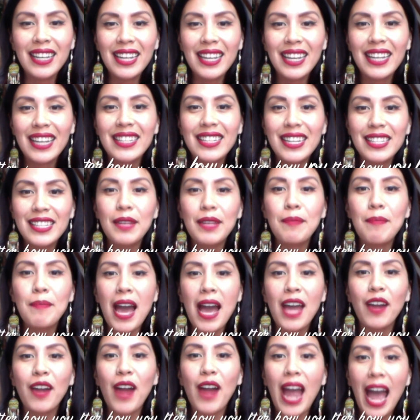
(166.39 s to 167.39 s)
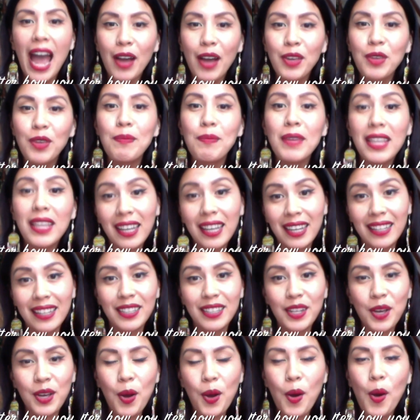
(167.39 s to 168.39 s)
It doesn't matter how you
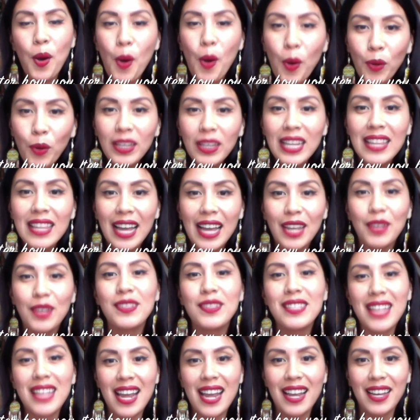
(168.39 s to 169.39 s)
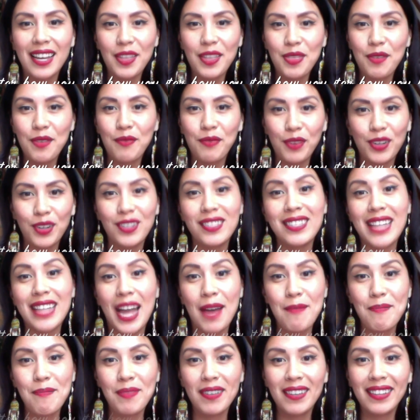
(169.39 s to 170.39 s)
begin, only that you take the first
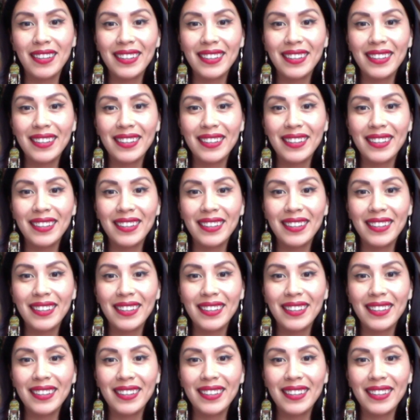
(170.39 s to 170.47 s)
step.